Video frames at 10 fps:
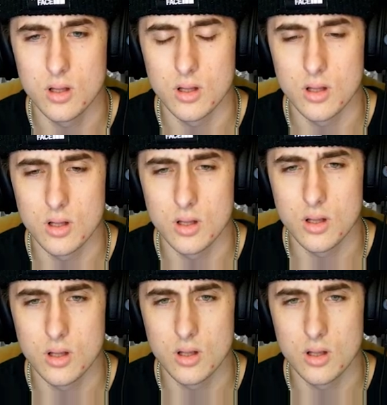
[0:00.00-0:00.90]

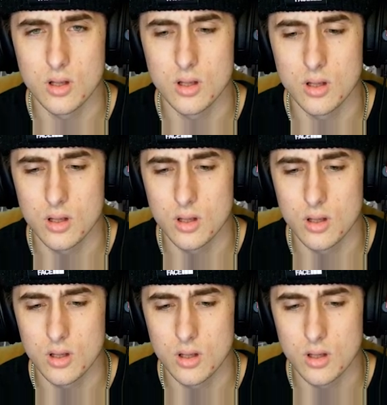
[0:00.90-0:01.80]

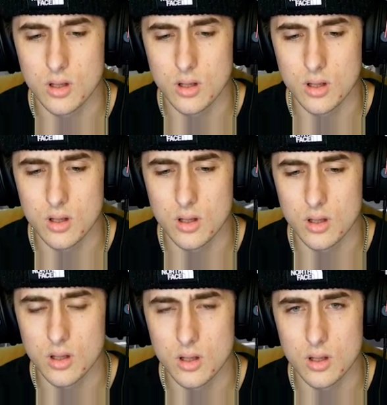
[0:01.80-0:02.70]

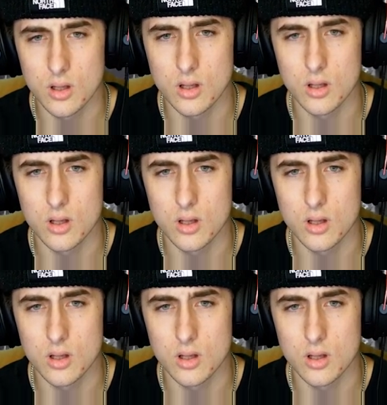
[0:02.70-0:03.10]
(silence)